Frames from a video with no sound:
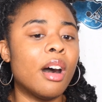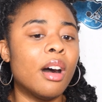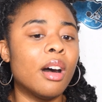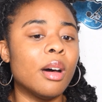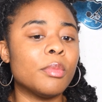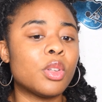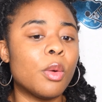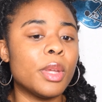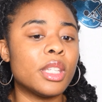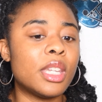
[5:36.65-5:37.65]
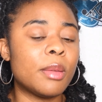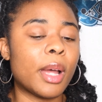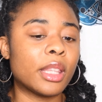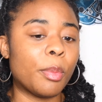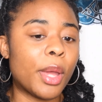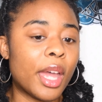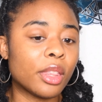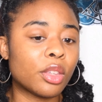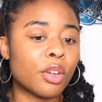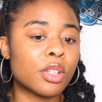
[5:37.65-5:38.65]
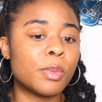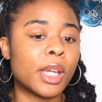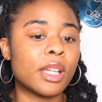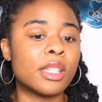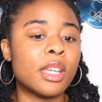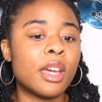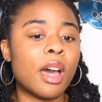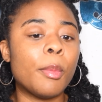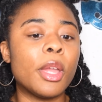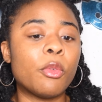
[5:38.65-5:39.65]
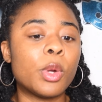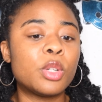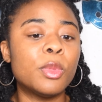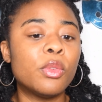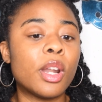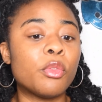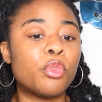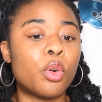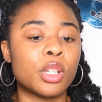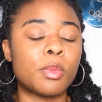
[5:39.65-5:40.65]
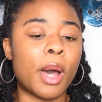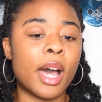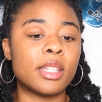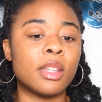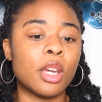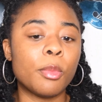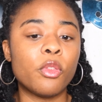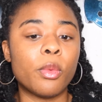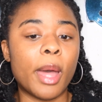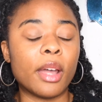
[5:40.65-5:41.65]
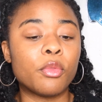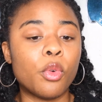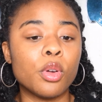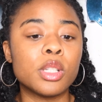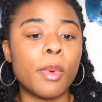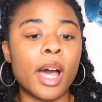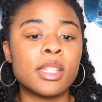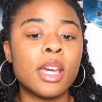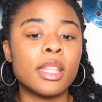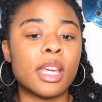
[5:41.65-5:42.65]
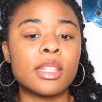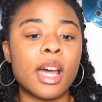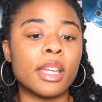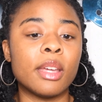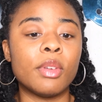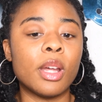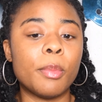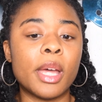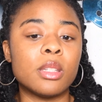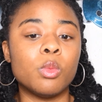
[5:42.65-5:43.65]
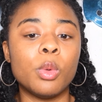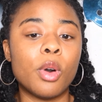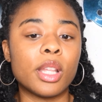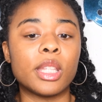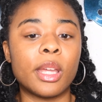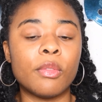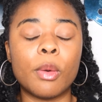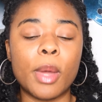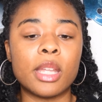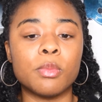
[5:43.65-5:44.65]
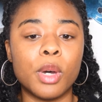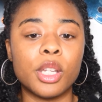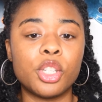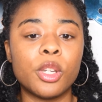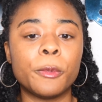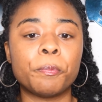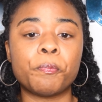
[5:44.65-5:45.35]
Um, so it'll be a team like the Panthers because I mean if we're moving up four spots and they're moving back four spots, that's not giving up as we won't have to give up as much.